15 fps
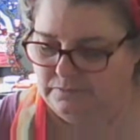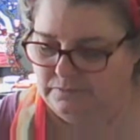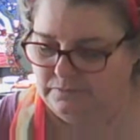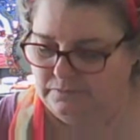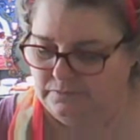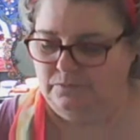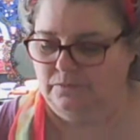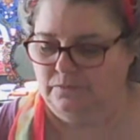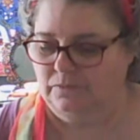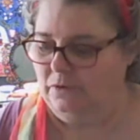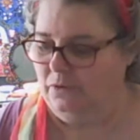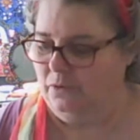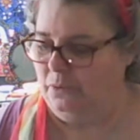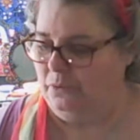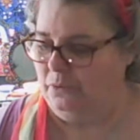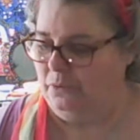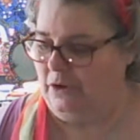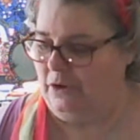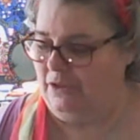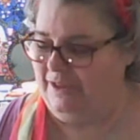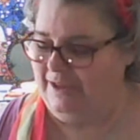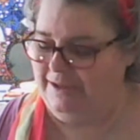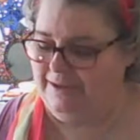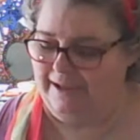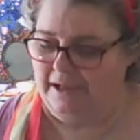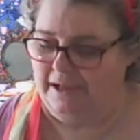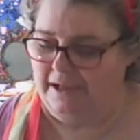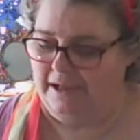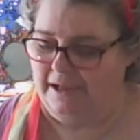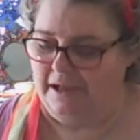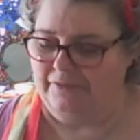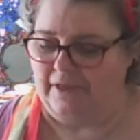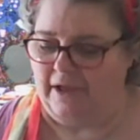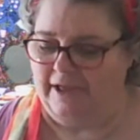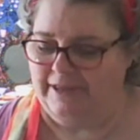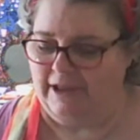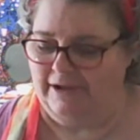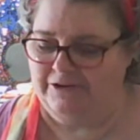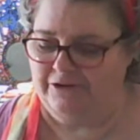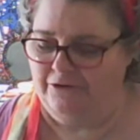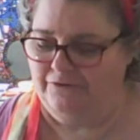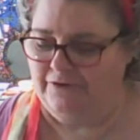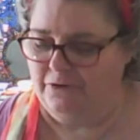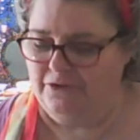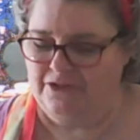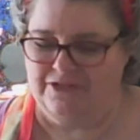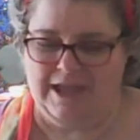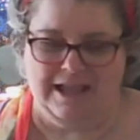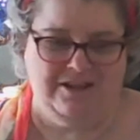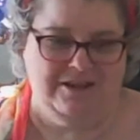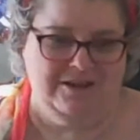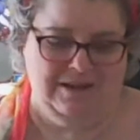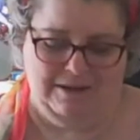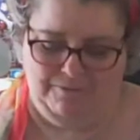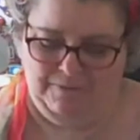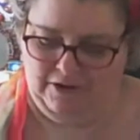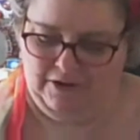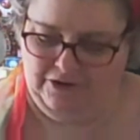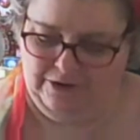So I do feel that that's the stimulus package.